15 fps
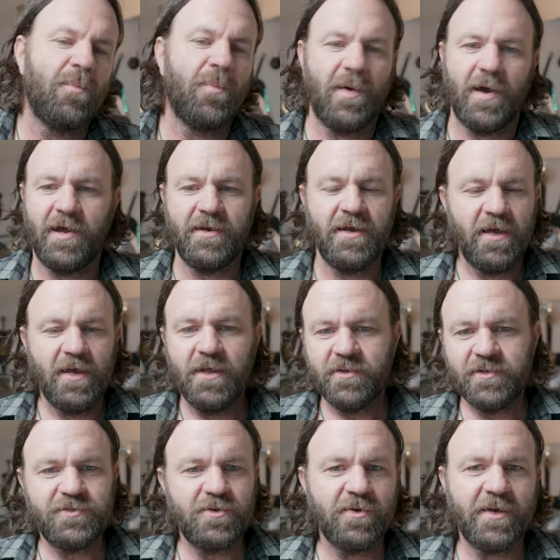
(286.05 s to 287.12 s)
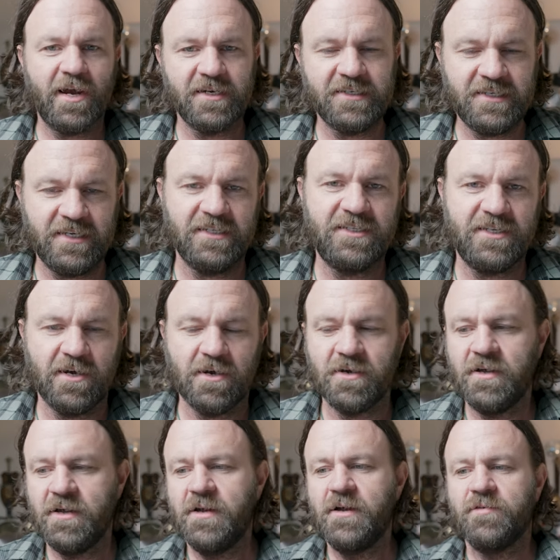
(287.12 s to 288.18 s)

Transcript: But there's no guarantees here.